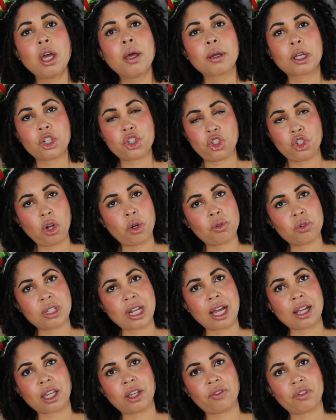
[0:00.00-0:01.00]
Because you know who's
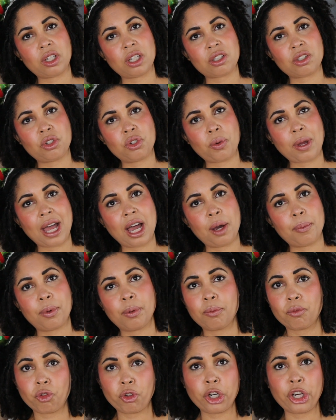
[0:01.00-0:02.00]
not giving us a new
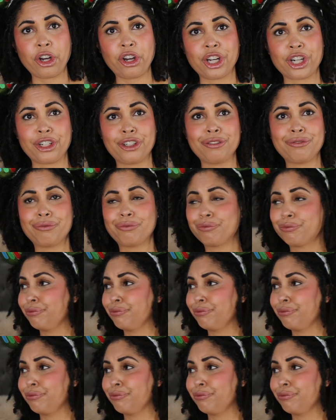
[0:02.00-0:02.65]
album? Rihanna.